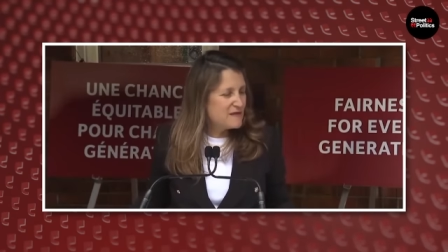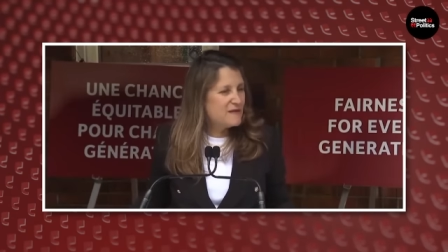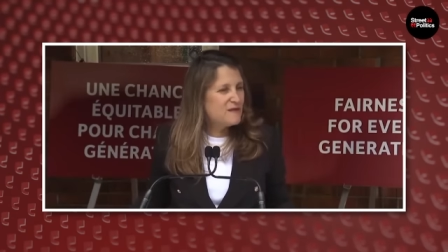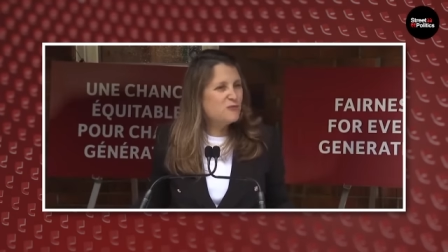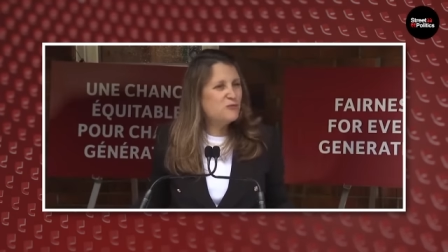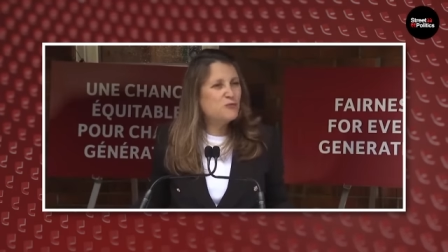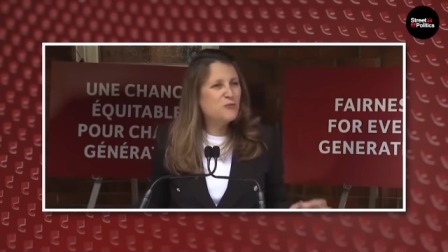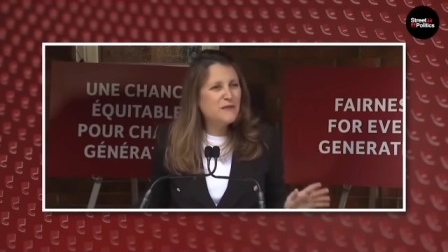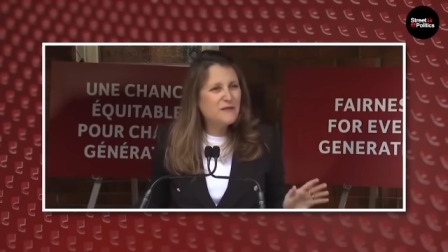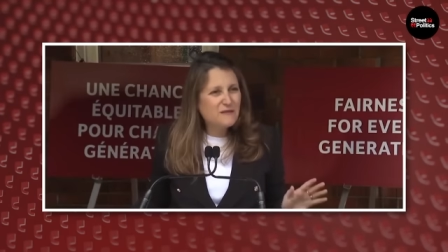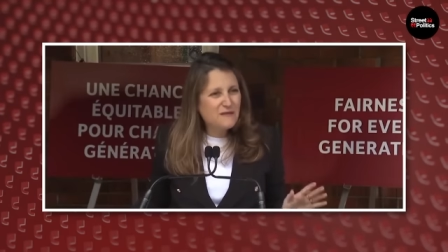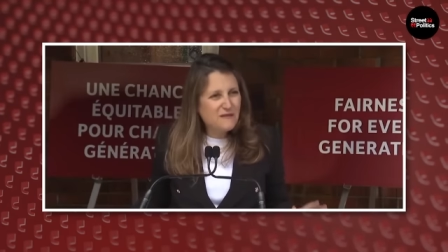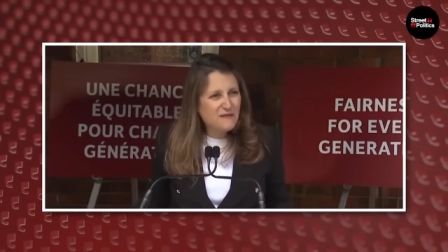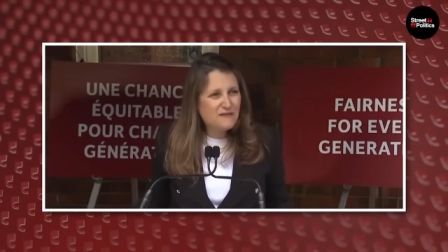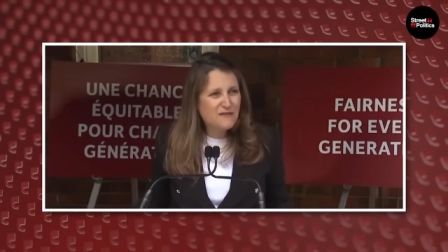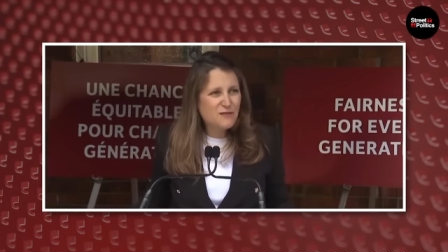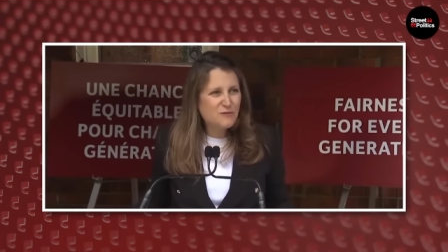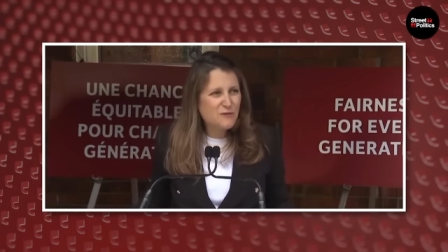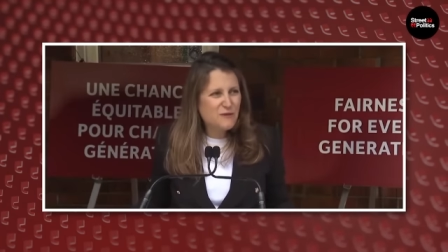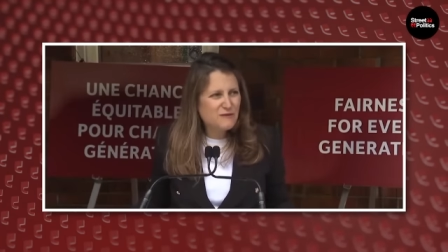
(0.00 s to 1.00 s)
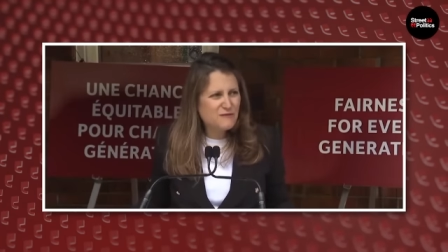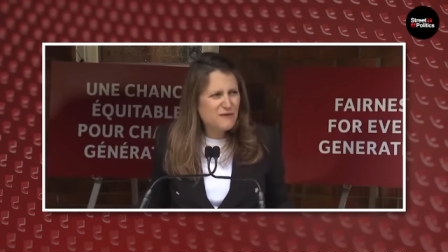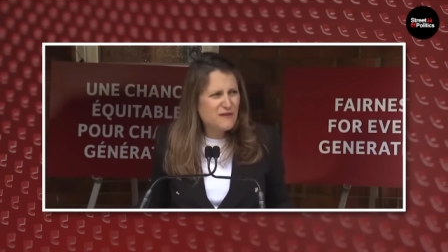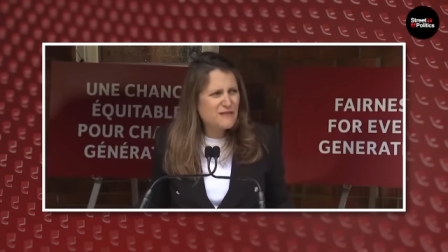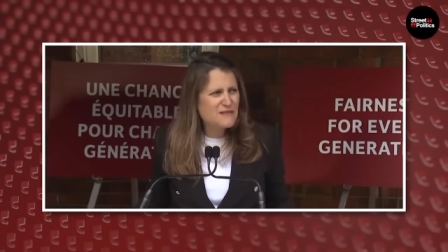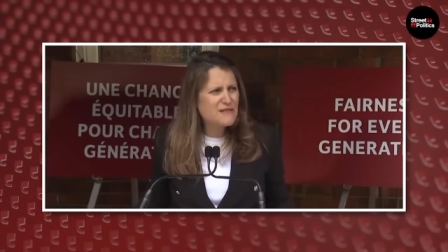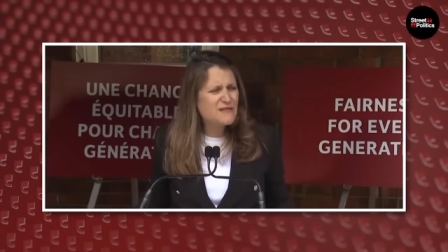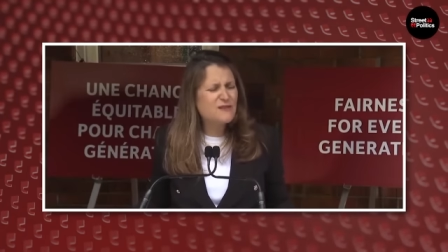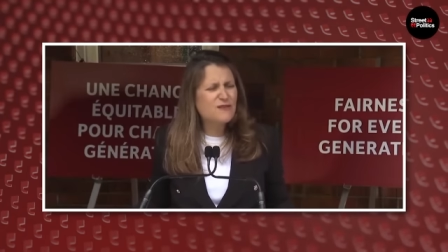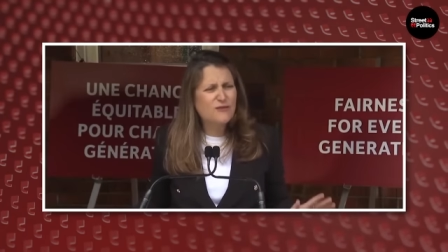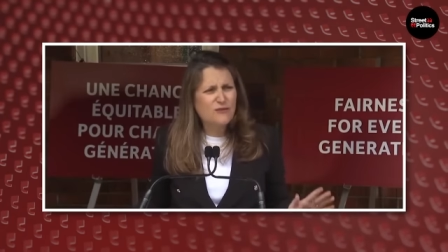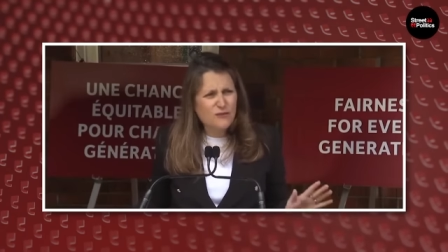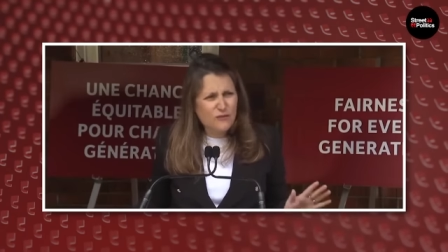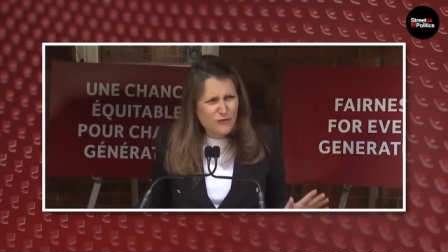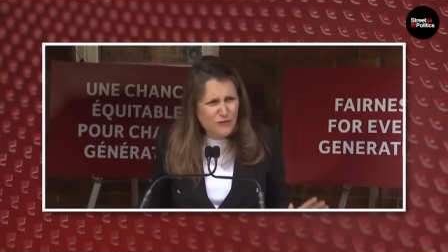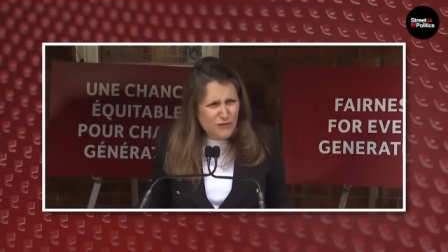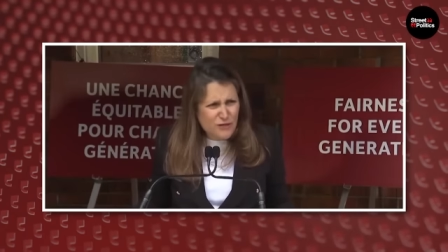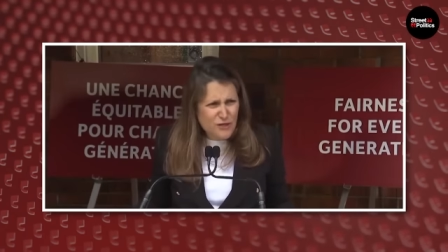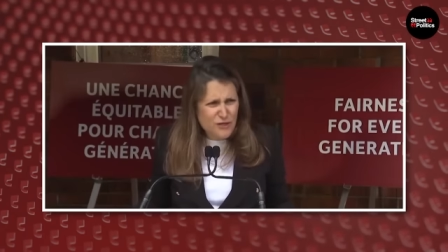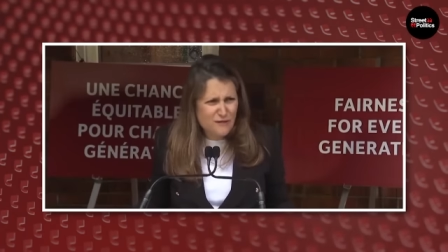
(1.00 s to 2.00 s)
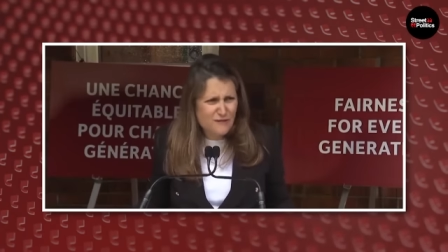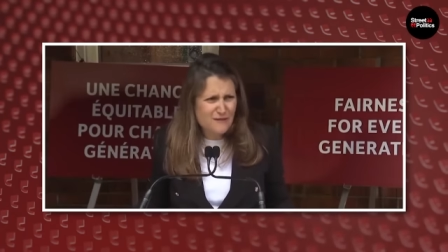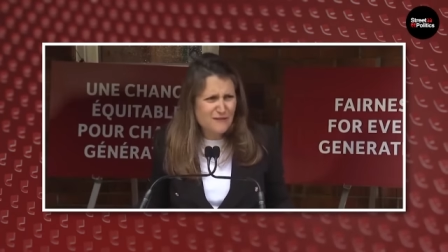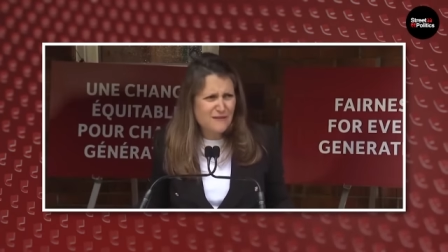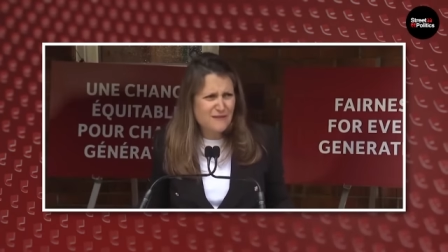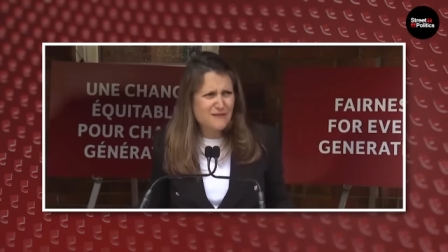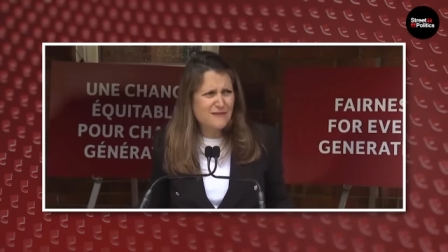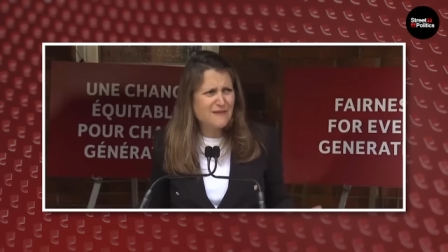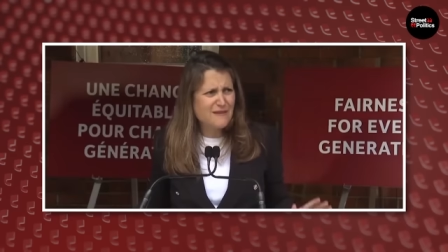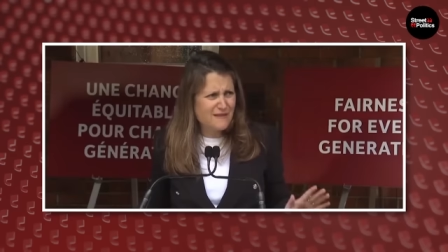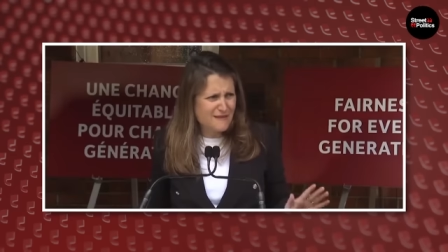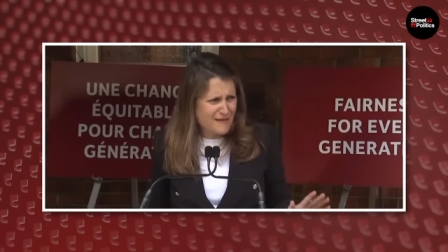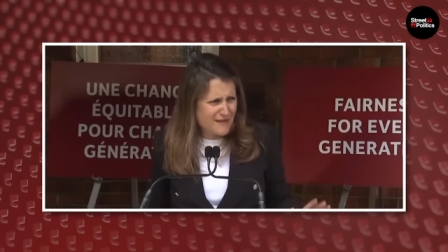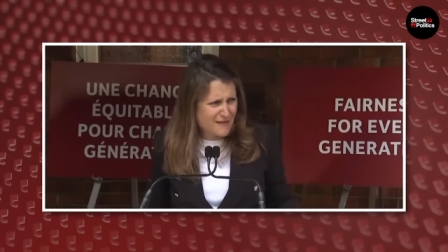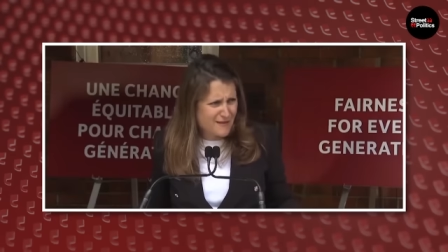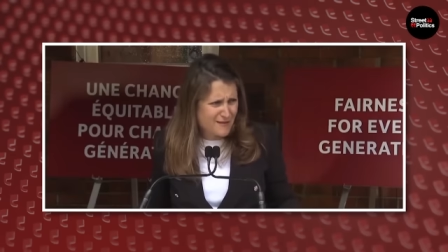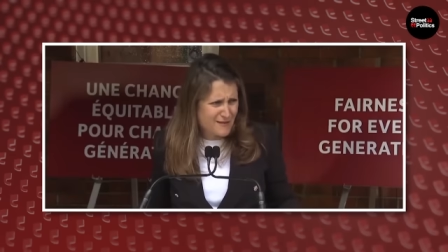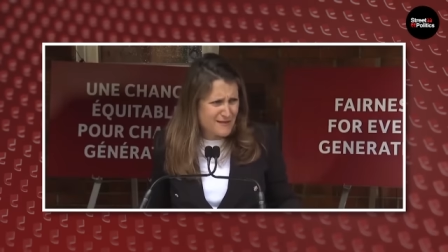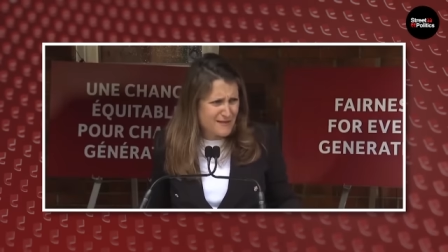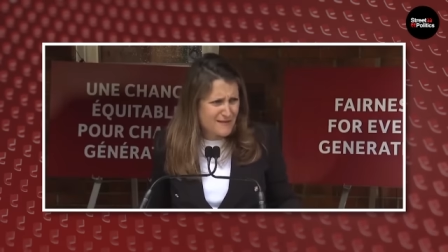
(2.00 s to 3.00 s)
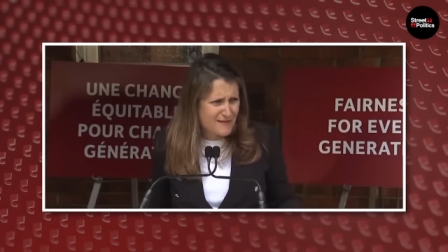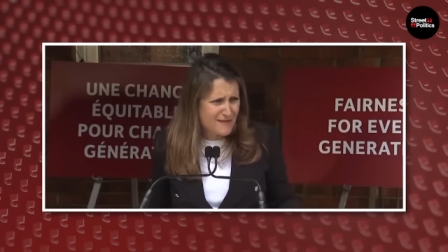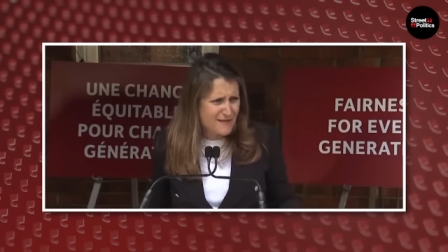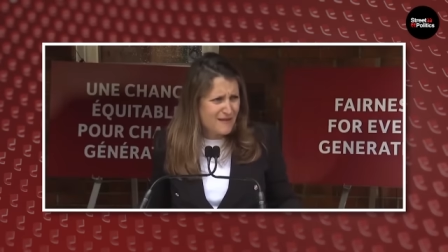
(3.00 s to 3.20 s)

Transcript: We need to invest urgently in housing.